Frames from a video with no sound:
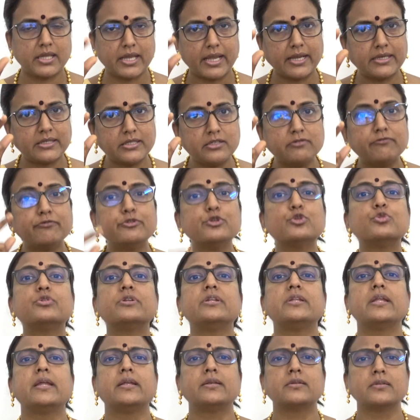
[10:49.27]
Get
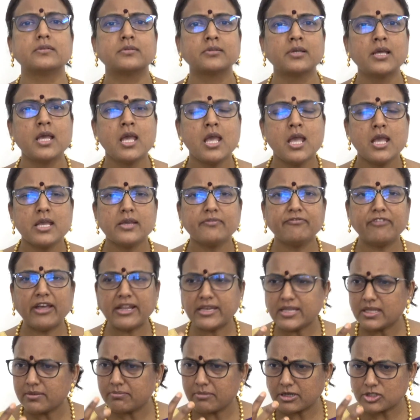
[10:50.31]
infuriated,
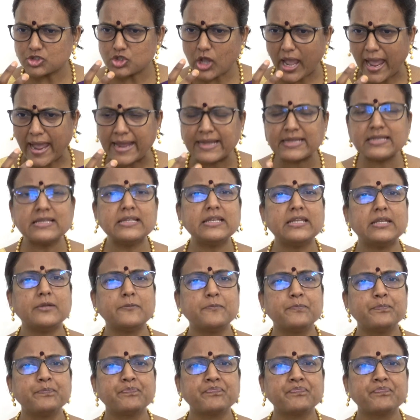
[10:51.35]
very much angry.